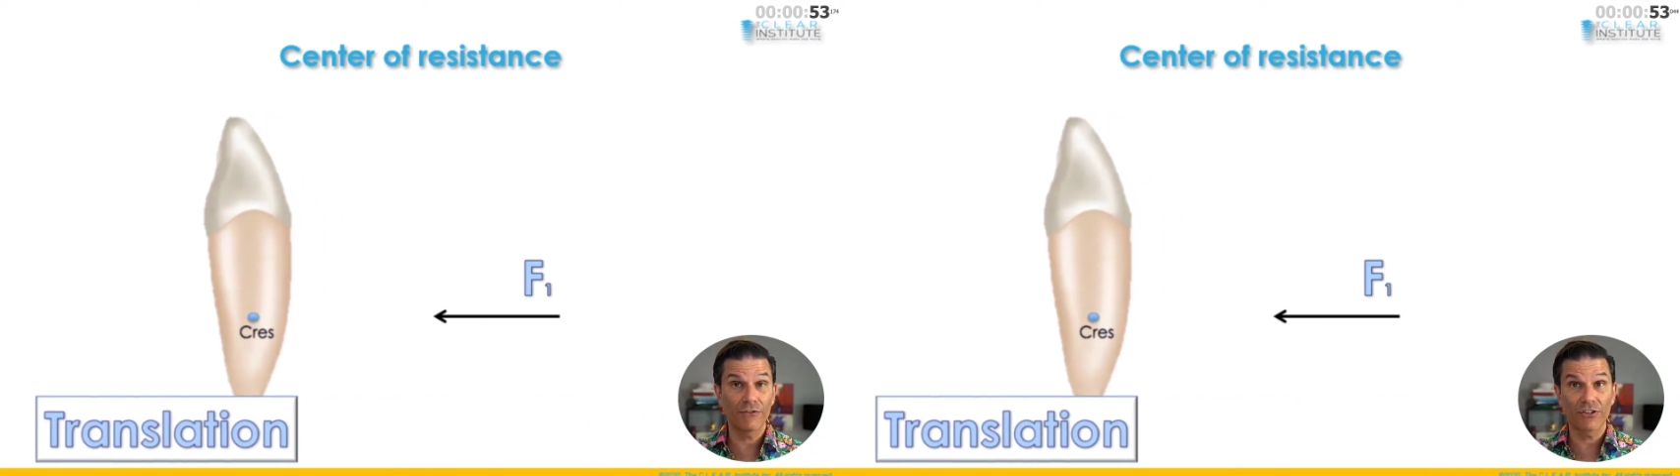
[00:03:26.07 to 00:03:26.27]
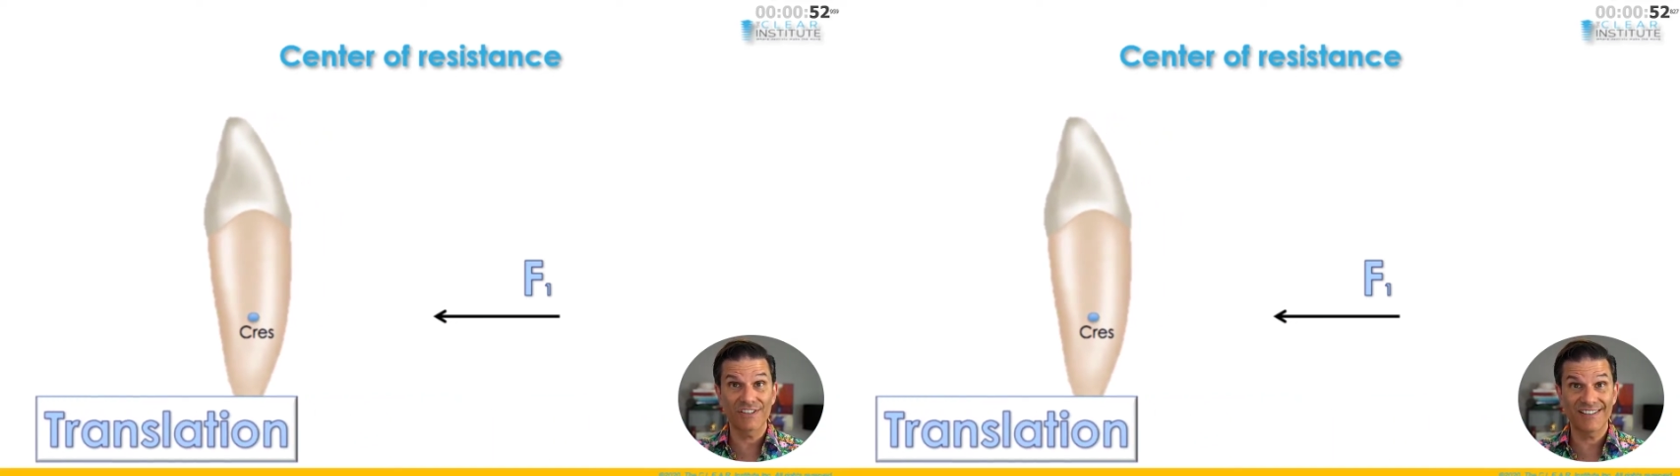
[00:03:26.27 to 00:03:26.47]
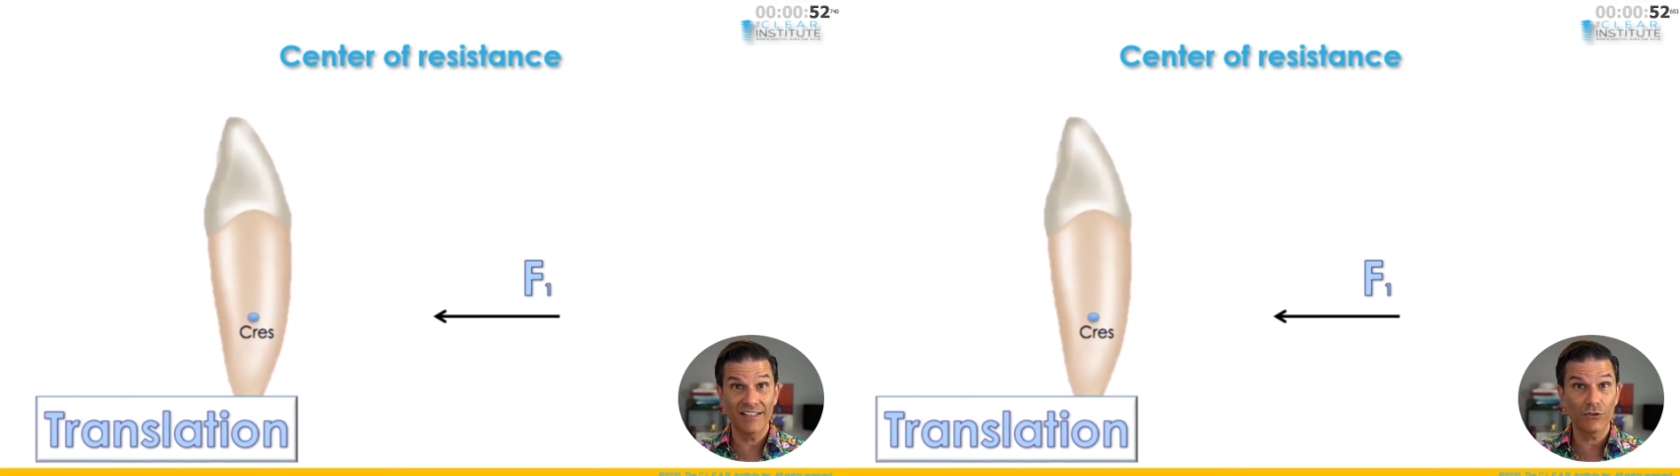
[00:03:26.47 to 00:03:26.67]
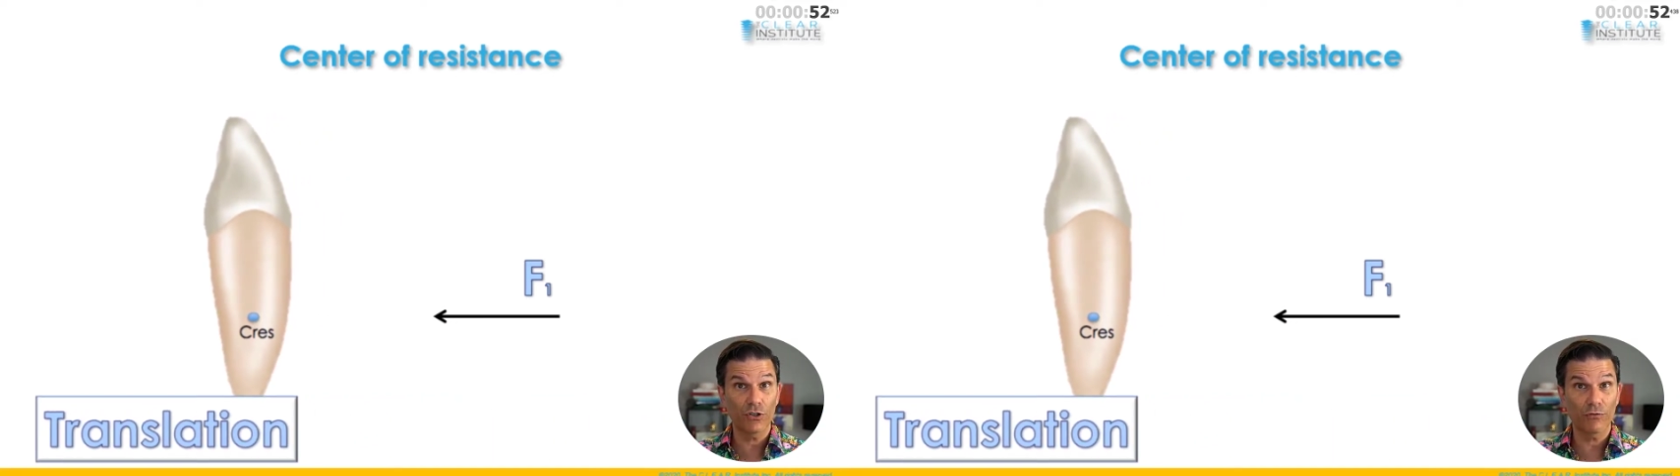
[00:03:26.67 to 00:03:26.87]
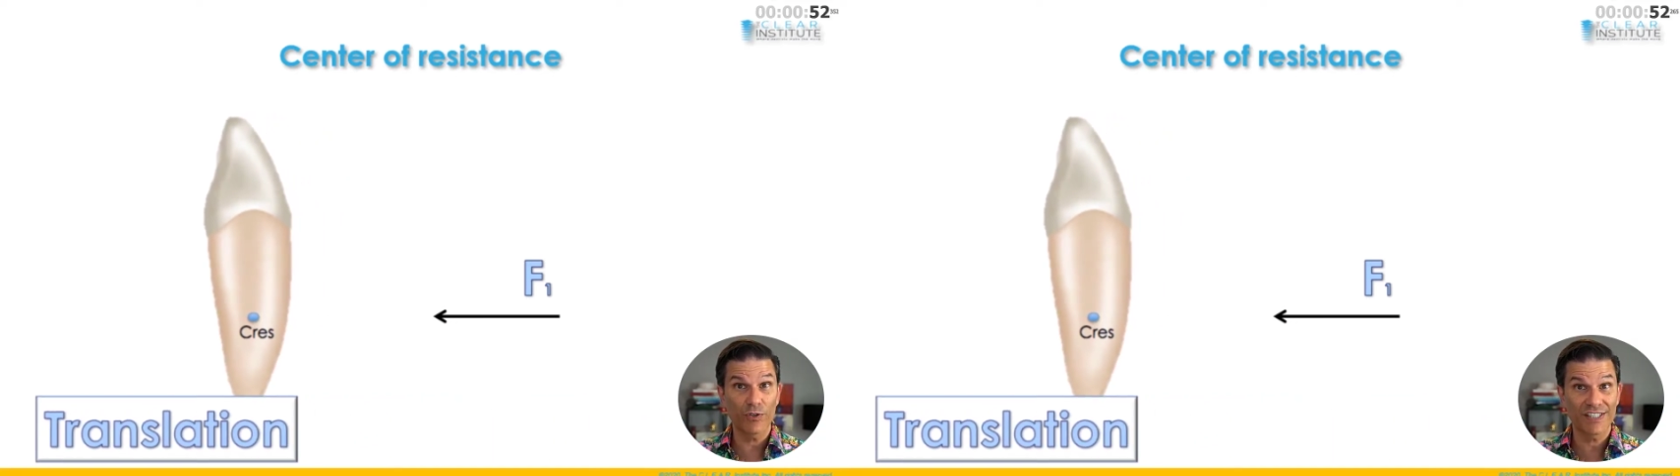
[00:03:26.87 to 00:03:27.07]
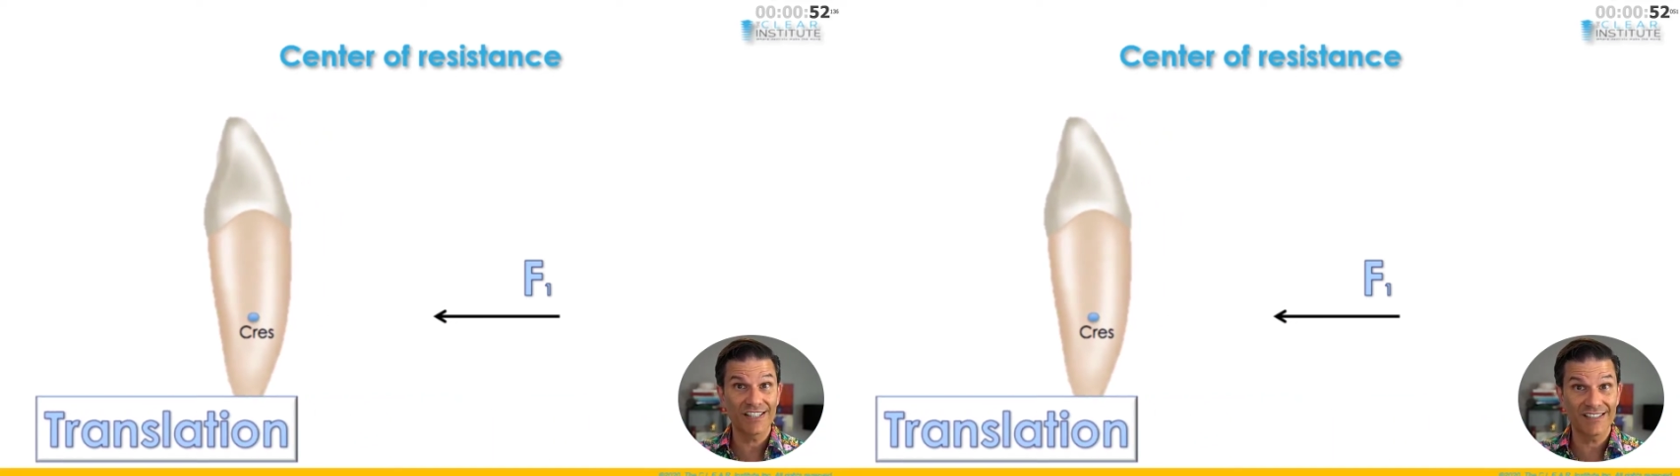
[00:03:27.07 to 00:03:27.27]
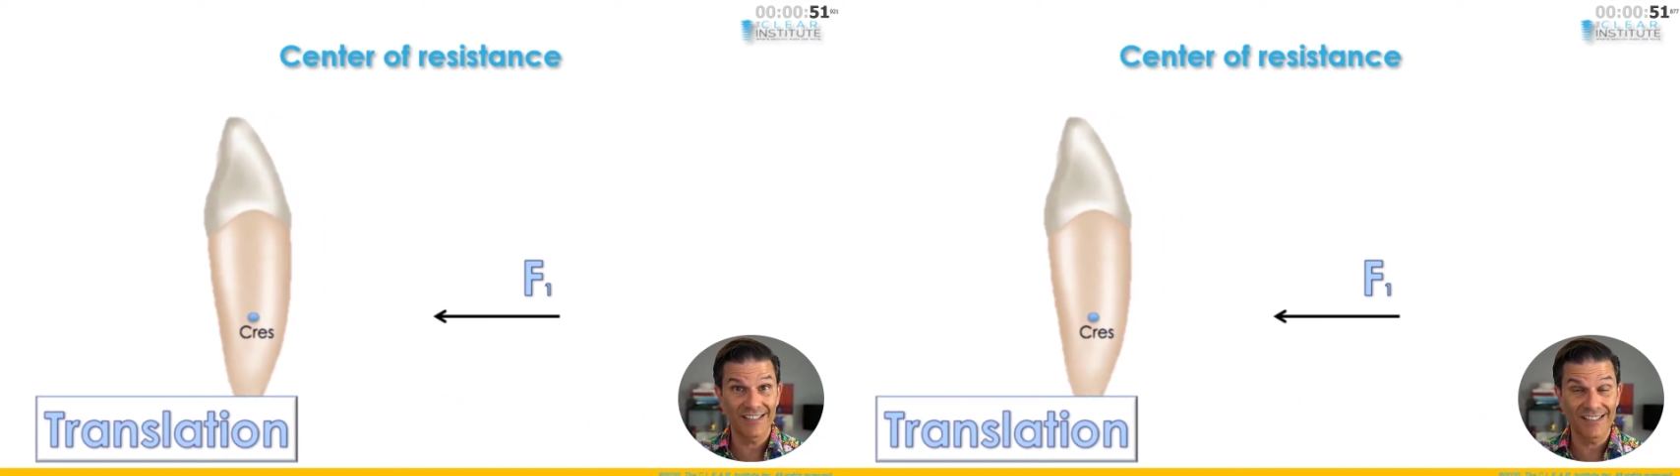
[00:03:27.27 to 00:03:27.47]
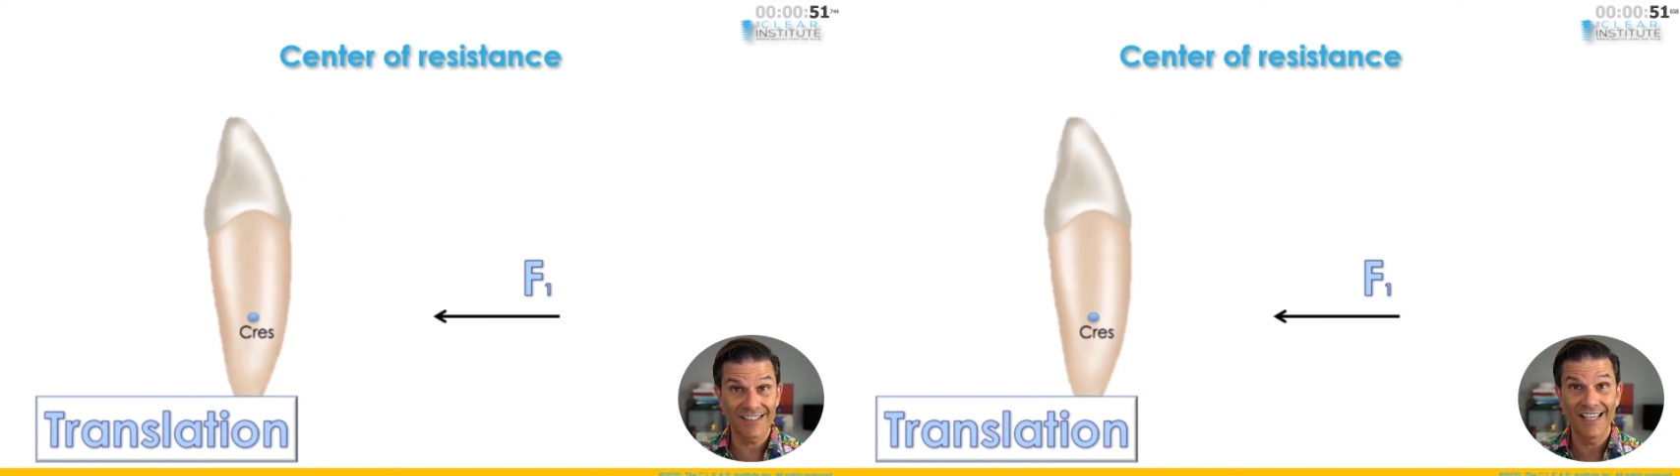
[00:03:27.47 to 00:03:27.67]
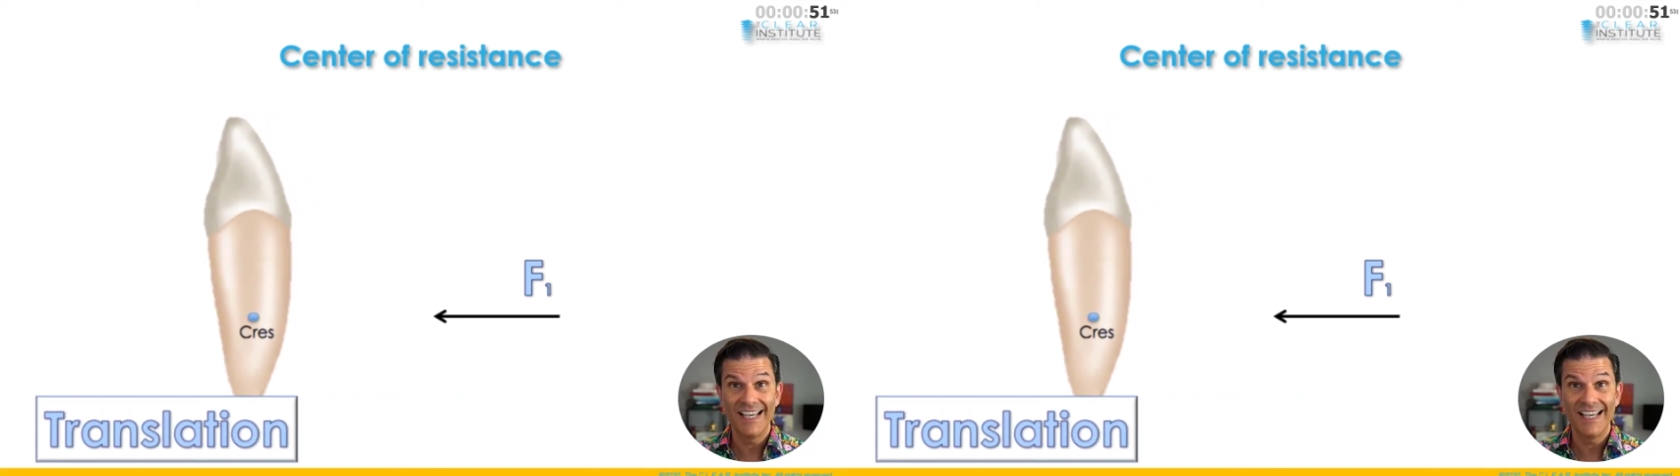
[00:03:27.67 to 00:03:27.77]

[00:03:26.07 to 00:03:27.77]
their center of resistance